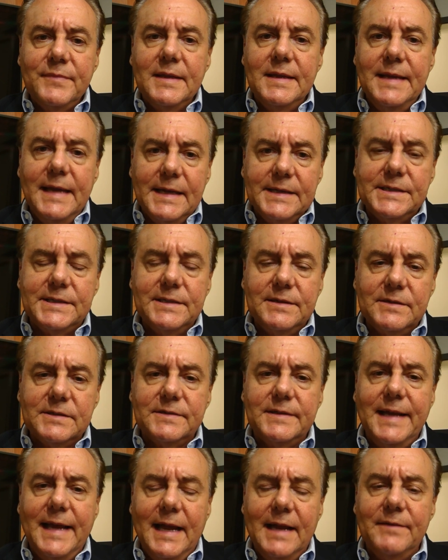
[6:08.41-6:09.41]
Yes, there's
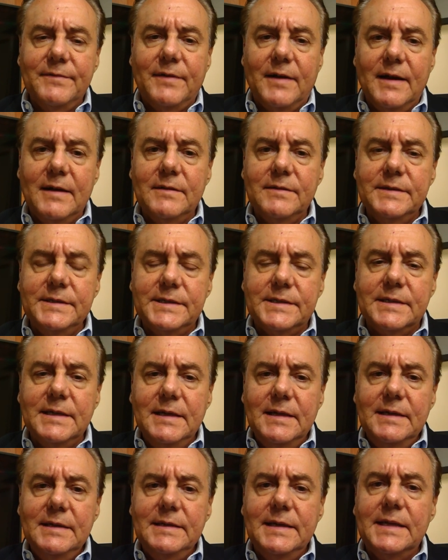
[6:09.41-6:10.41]
gang violence.
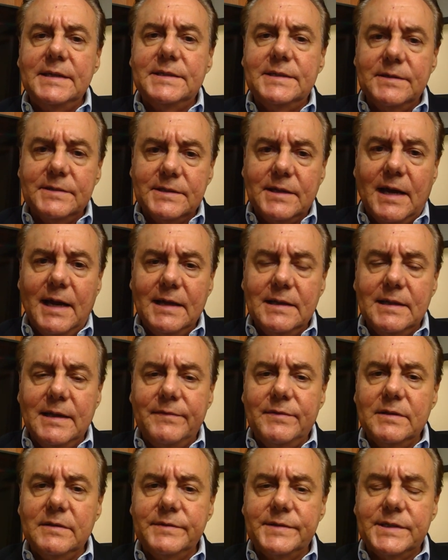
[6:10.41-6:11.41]
Yes, there's high
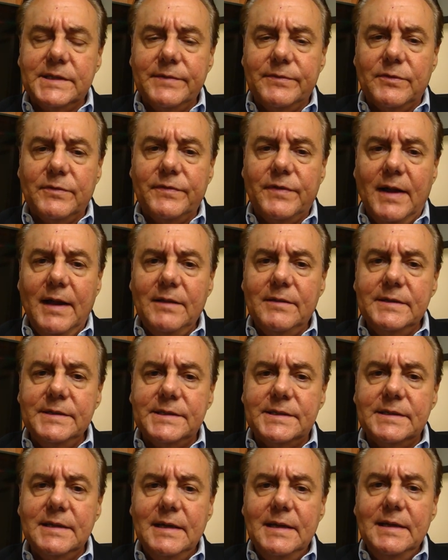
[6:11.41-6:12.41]
level of civil
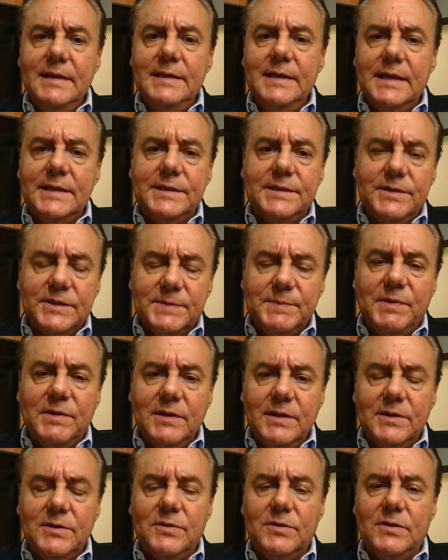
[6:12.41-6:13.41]
violence. Yes, there's
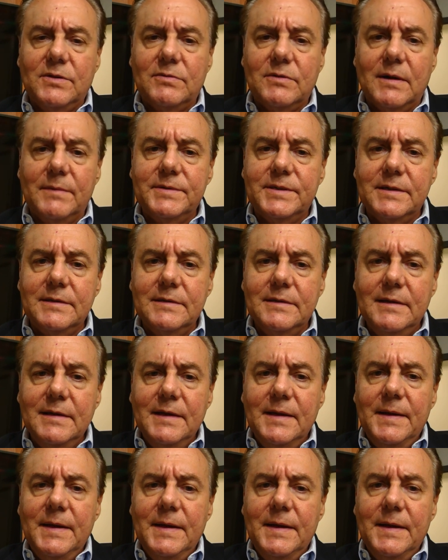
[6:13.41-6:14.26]
political corruption.